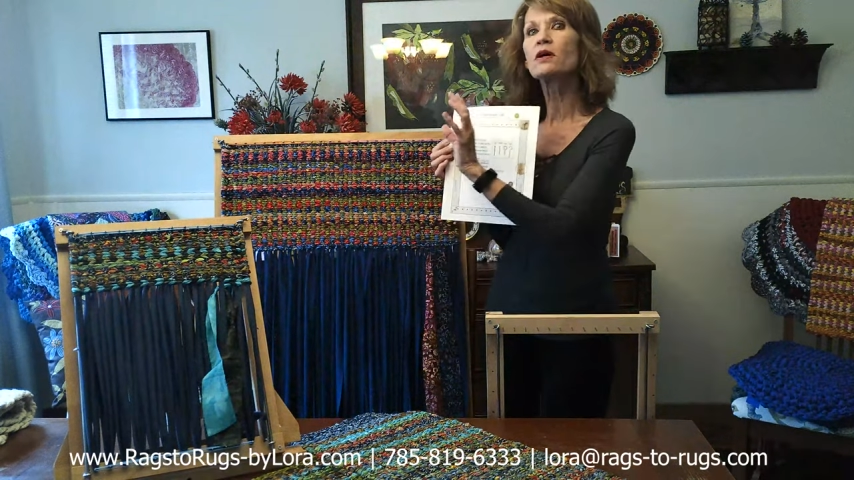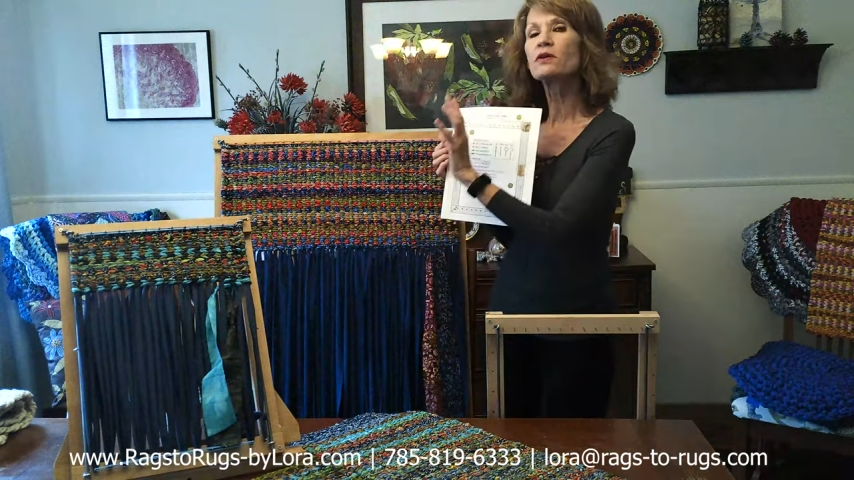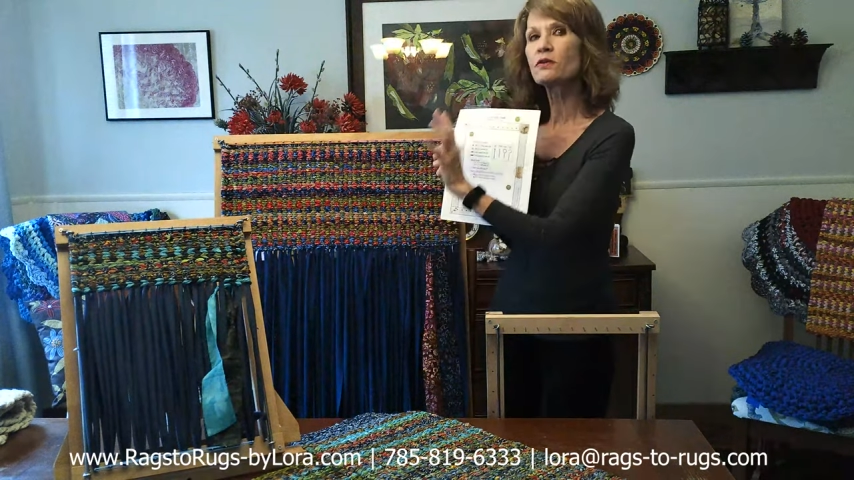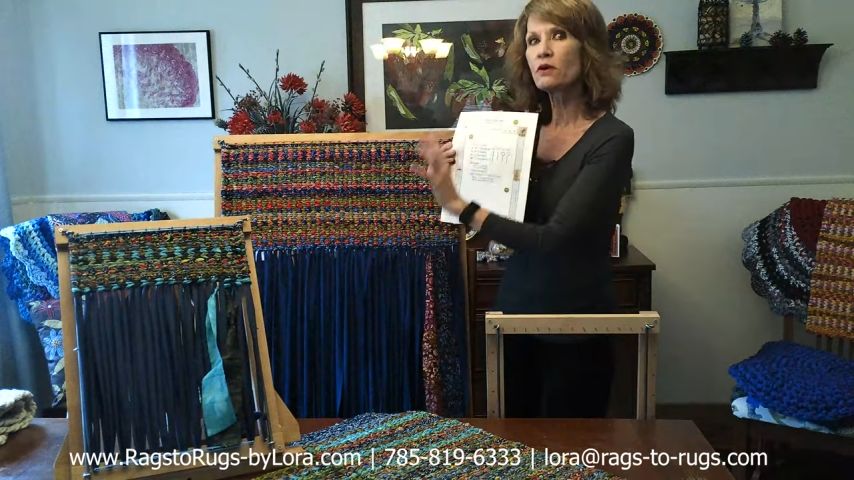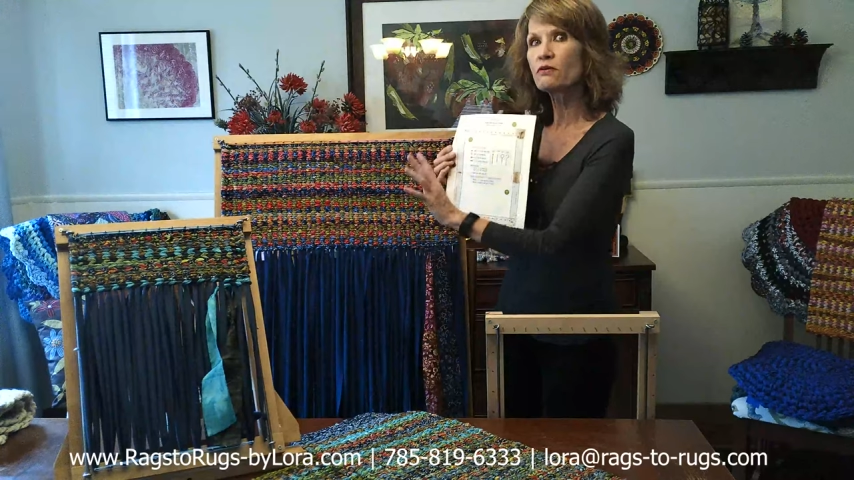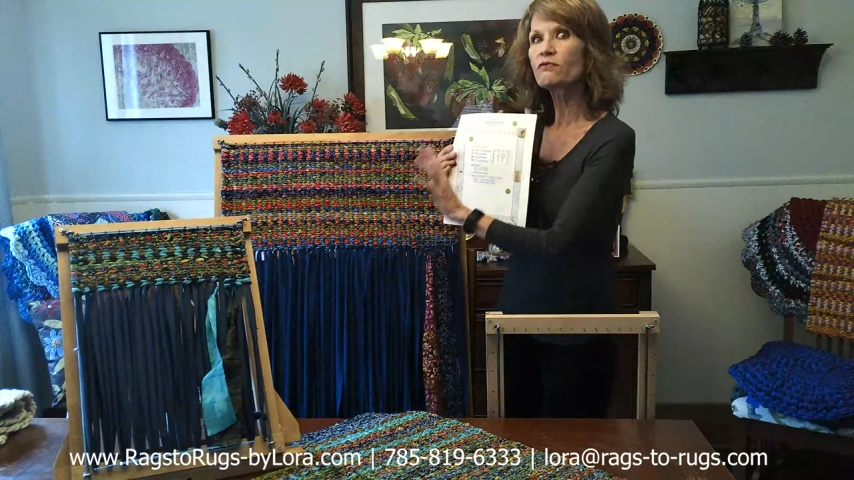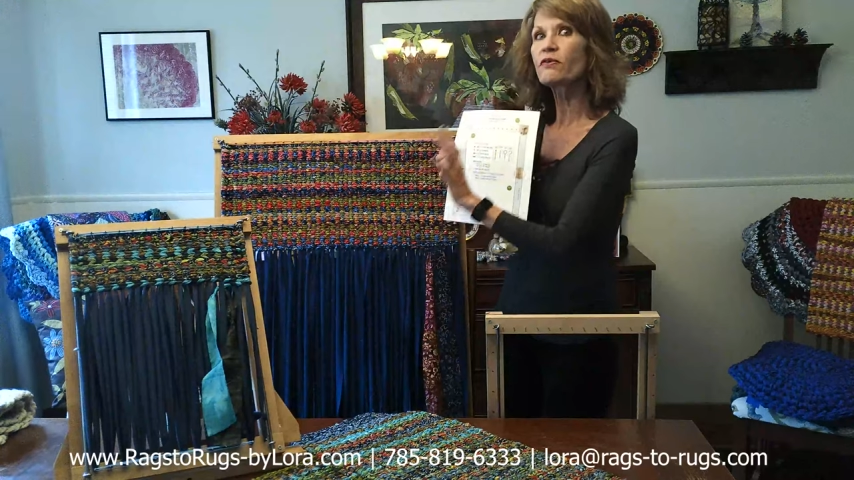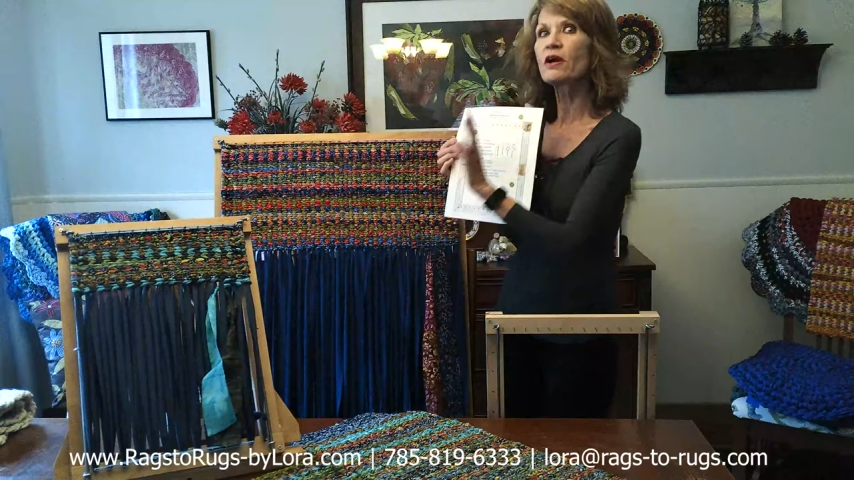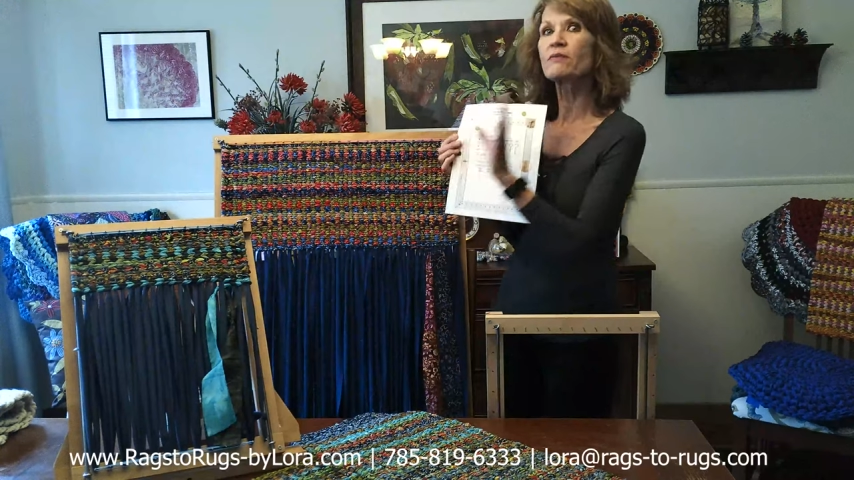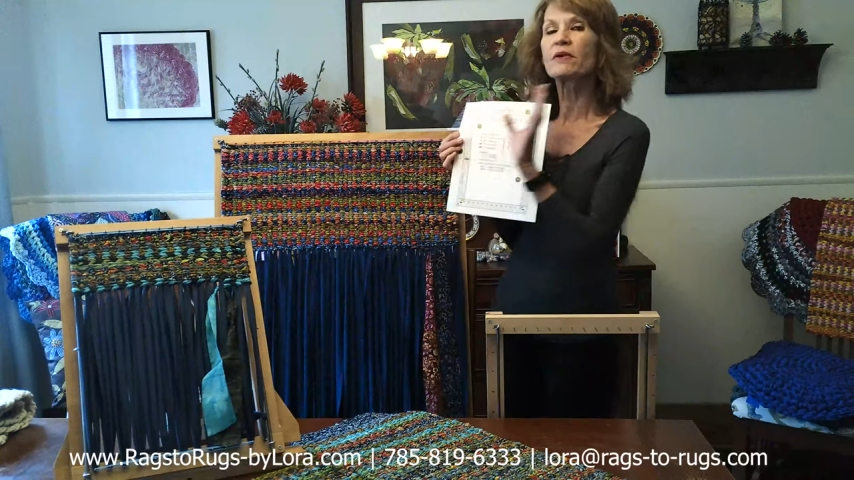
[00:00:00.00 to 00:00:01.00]
your own
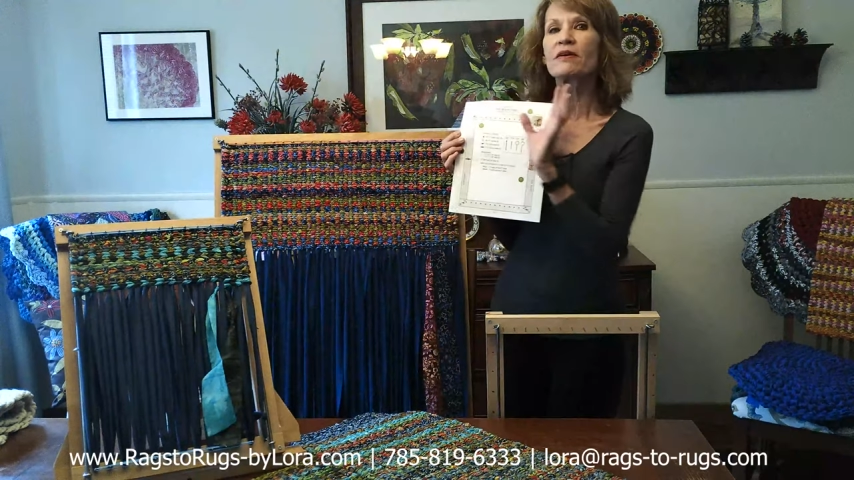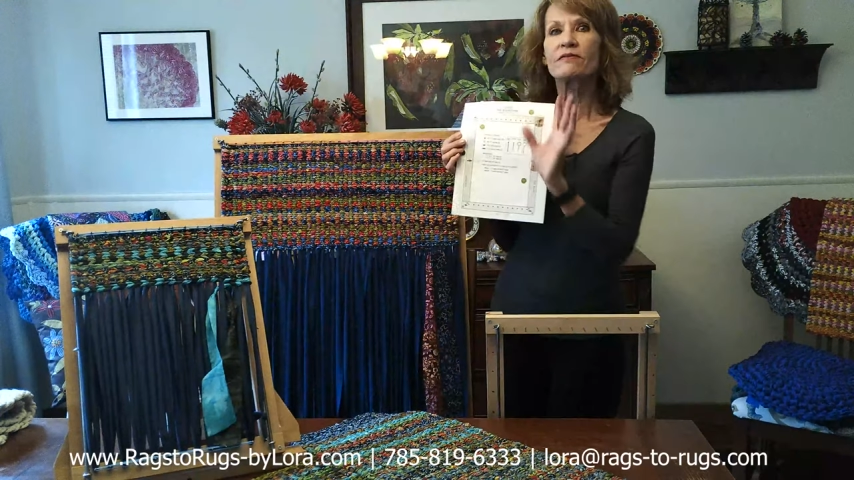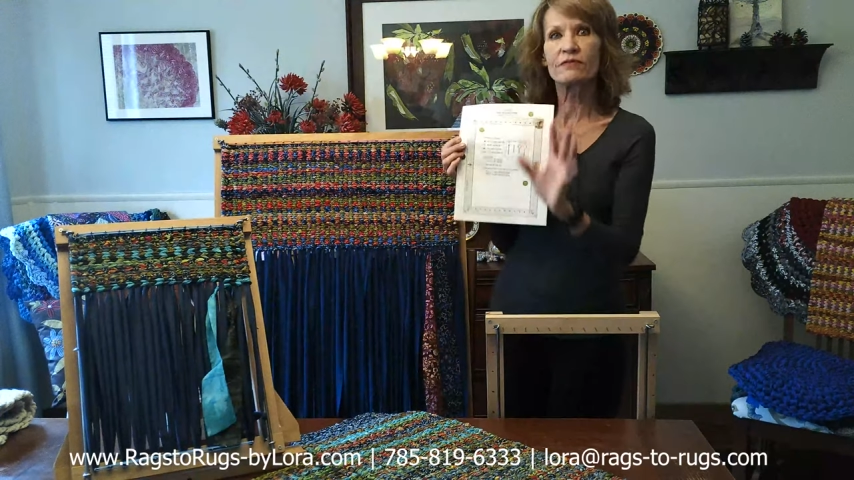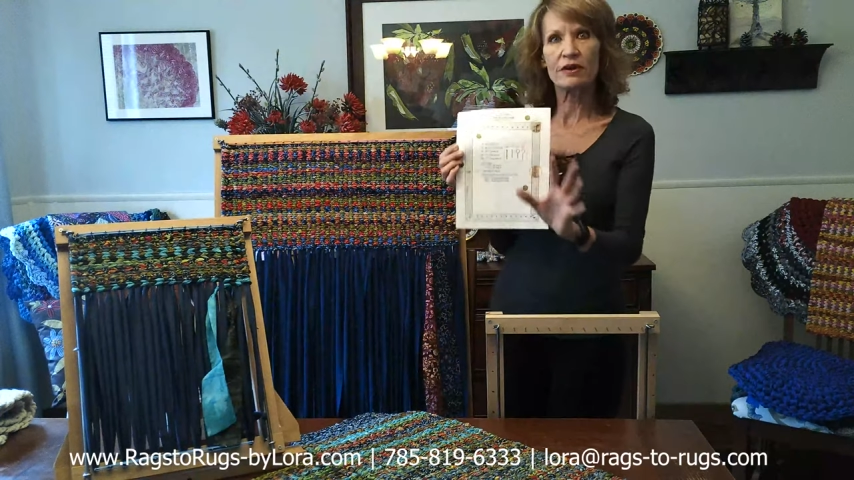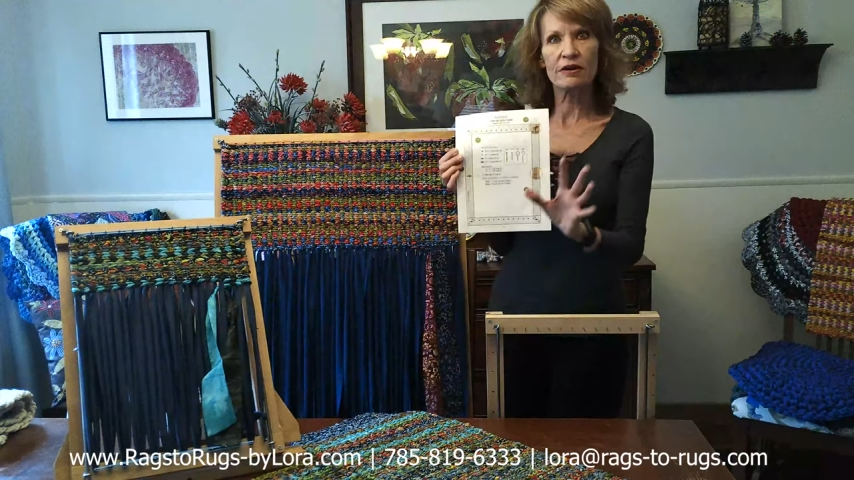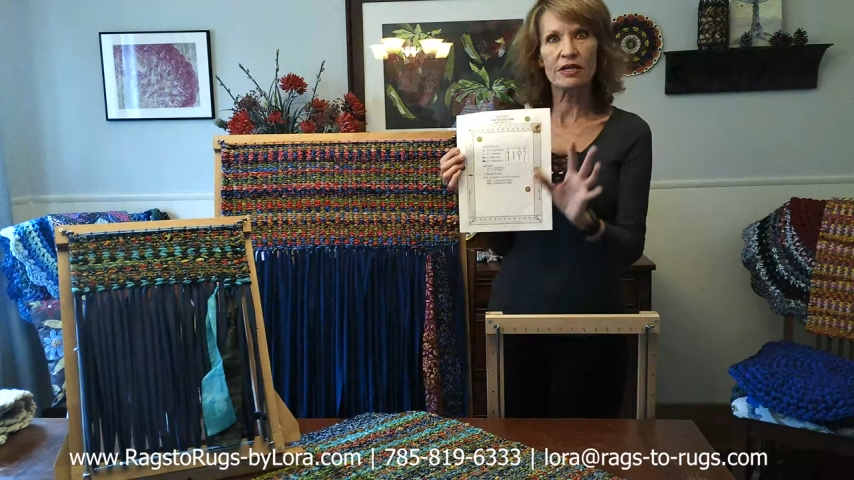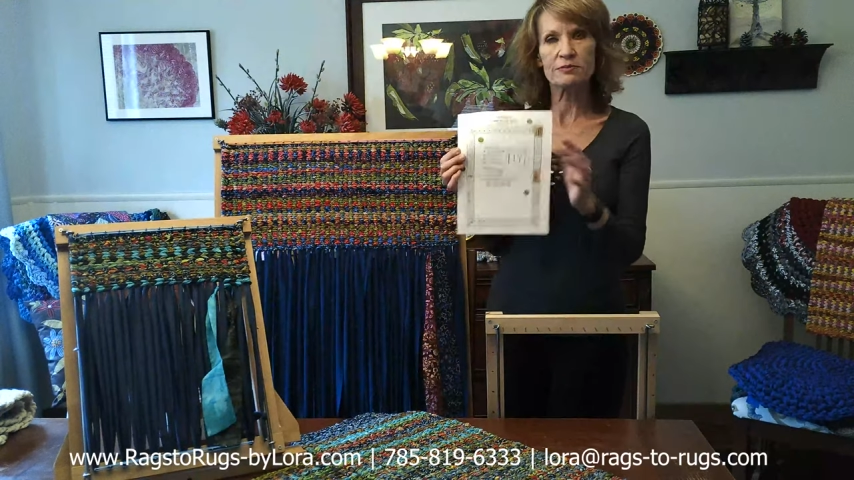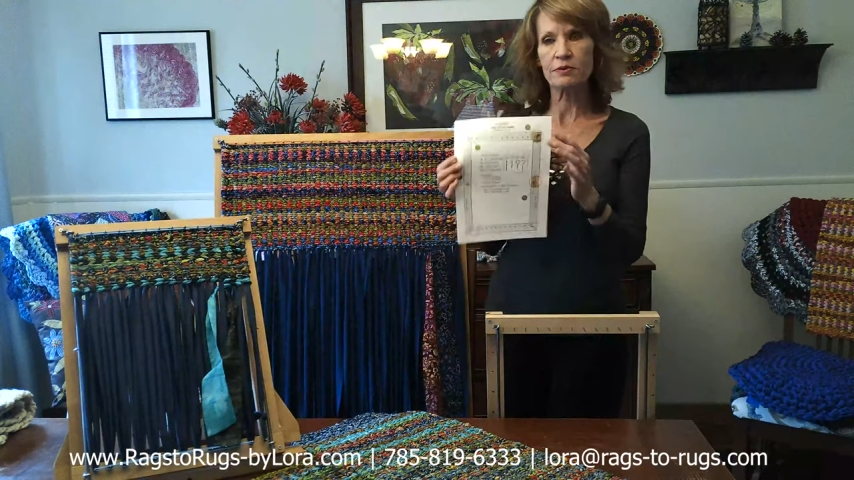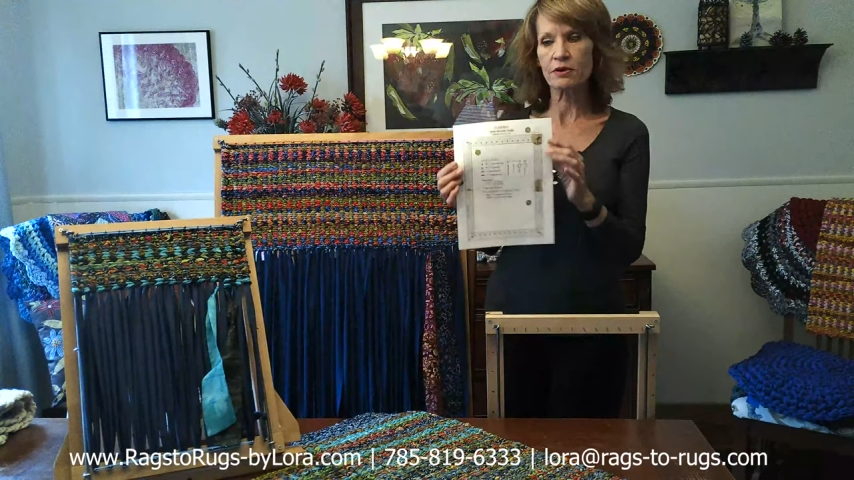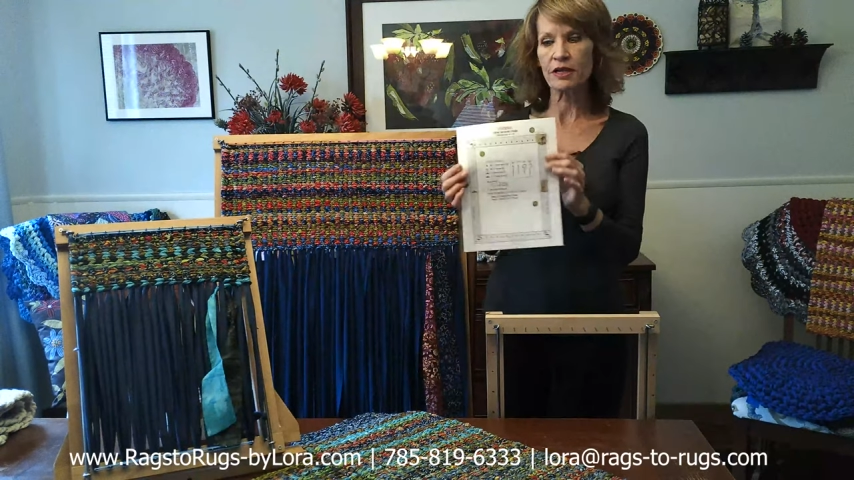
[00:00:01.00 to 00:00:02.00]
frame very
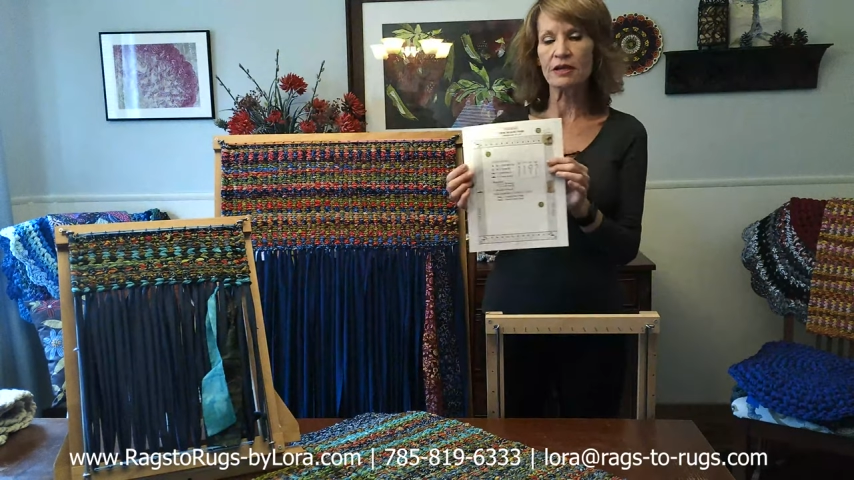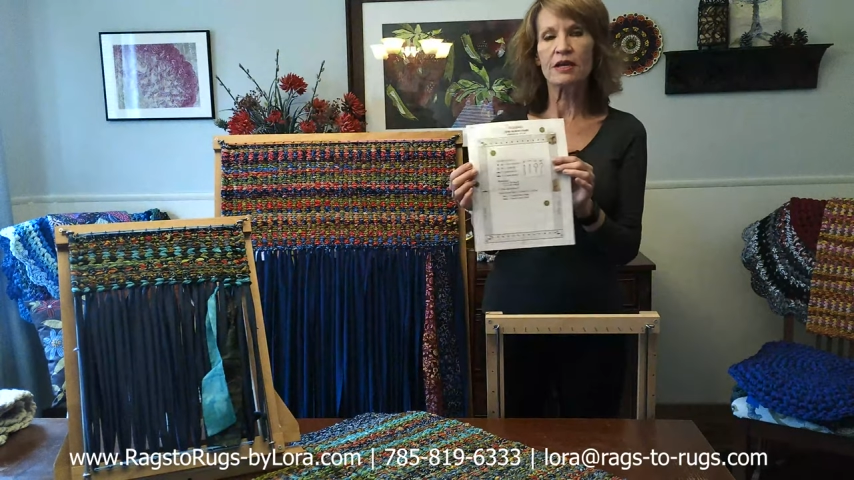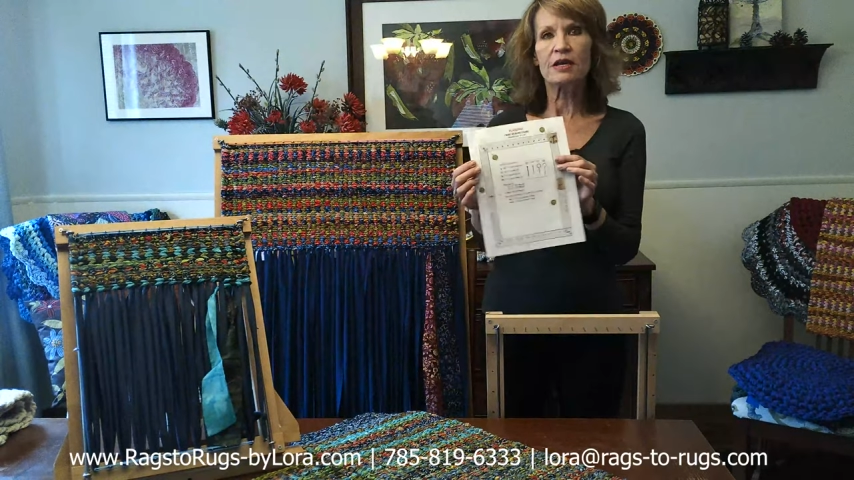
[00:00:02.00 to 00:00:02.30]
expertly.